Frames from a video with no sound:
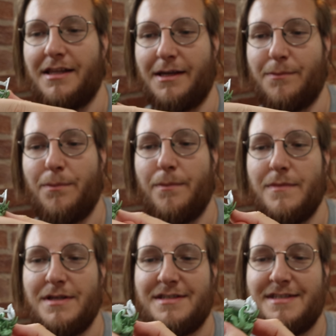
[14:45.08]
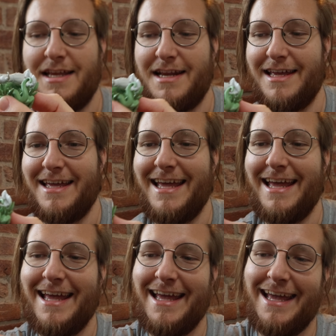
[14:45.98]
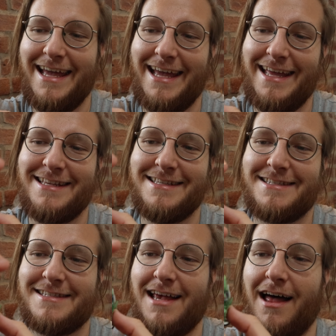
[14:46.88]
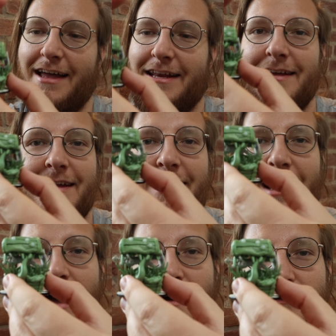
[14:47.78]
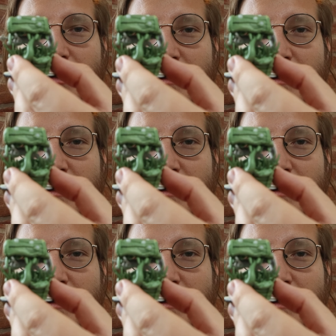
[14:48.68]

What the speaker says: like sit it inside of the